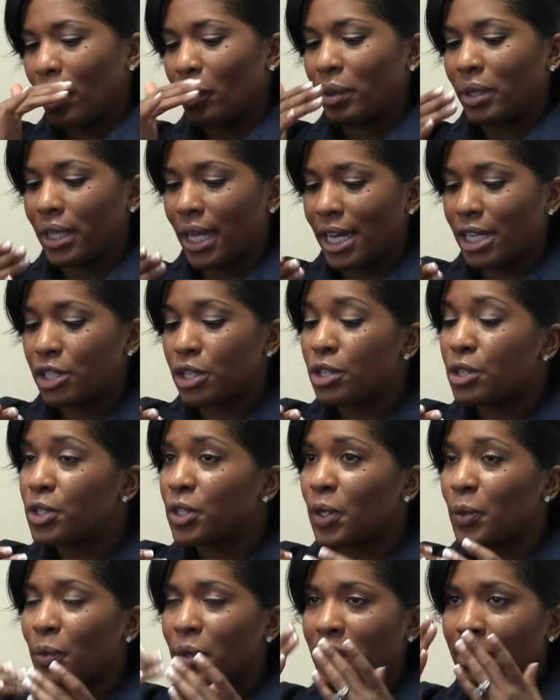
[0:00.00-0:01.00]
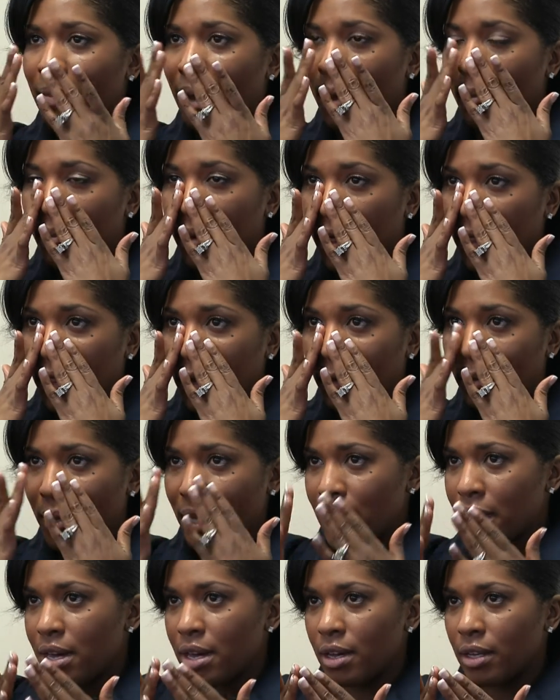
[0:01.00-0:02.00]
relationship with my mother
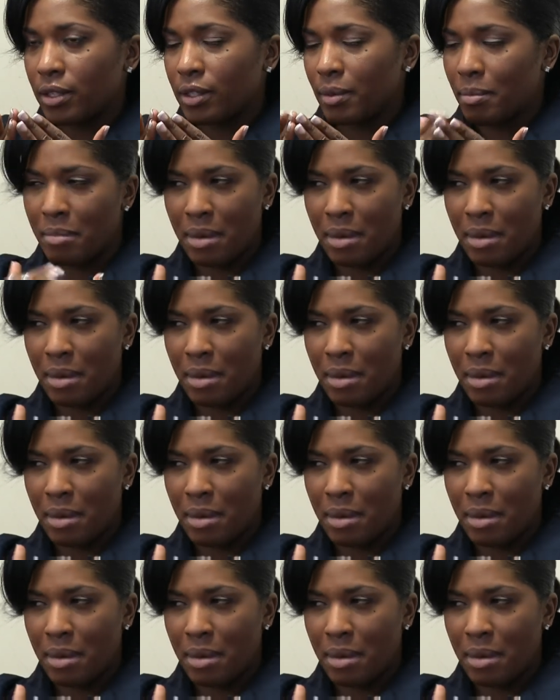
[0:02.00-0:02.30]
because